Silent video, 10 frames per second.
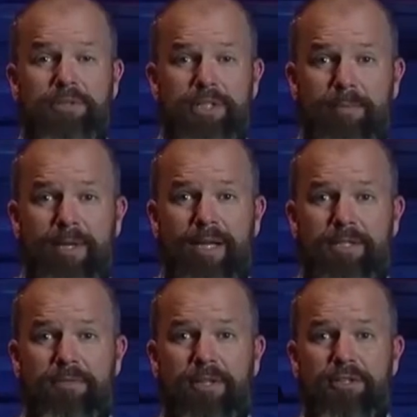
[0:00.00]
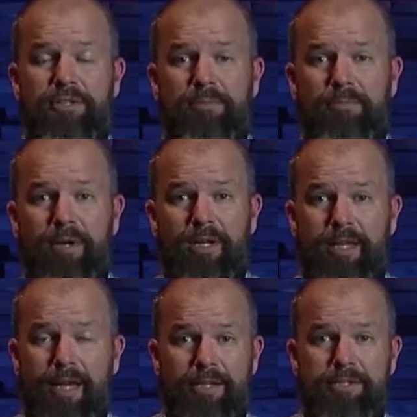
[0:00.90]
to the Summit Heights Fellowship
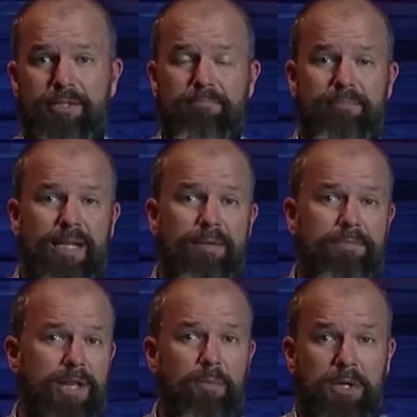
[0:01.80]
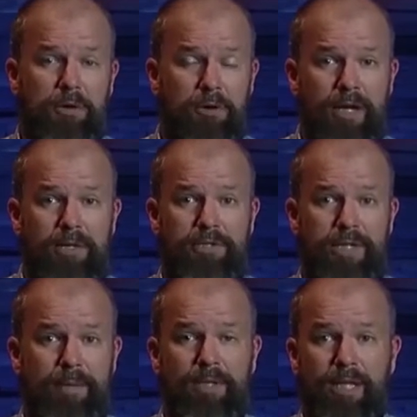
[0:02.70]
broadcast. My name is Edward Crouch
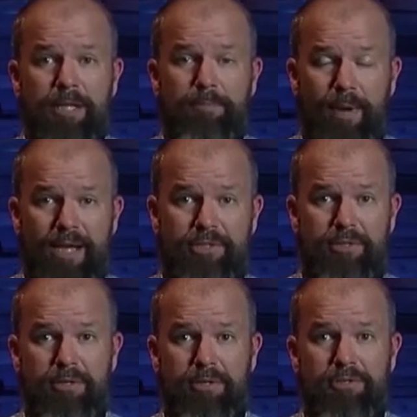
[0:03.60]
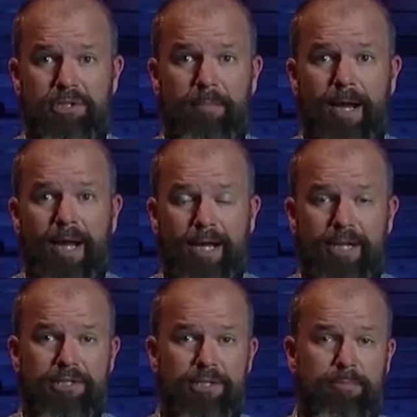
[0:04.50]
and I'm the lead pastor here at Summit
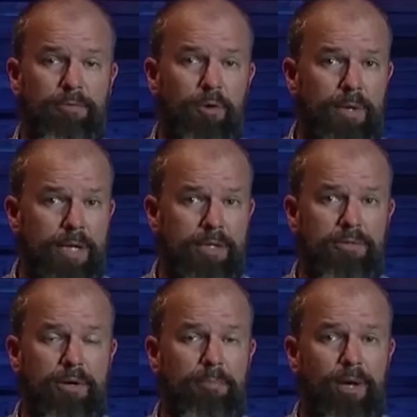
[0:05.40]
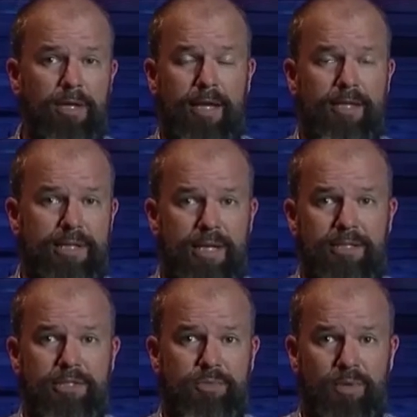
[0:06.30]
Heights. And before we get to our broadcast, I
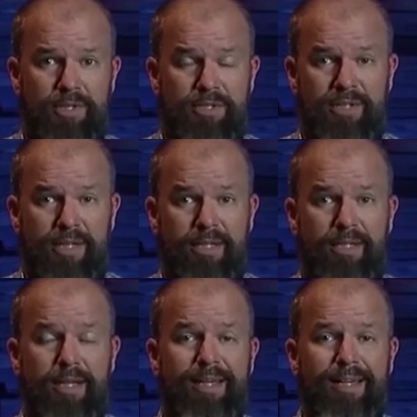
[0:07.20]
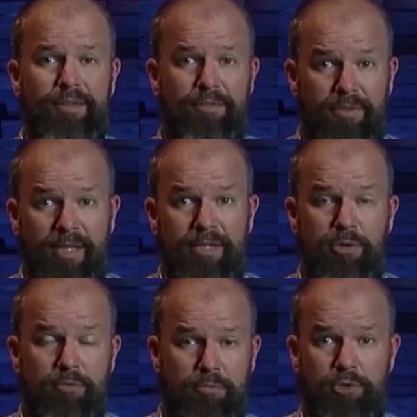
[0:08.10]
just wanted to say
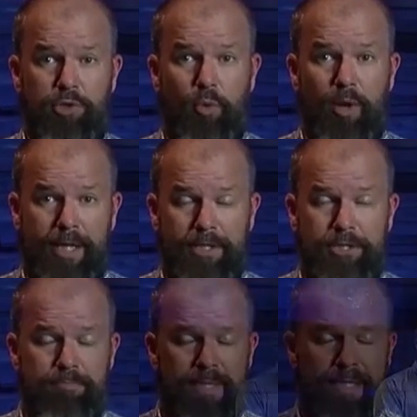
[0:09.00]
thank you for joining us.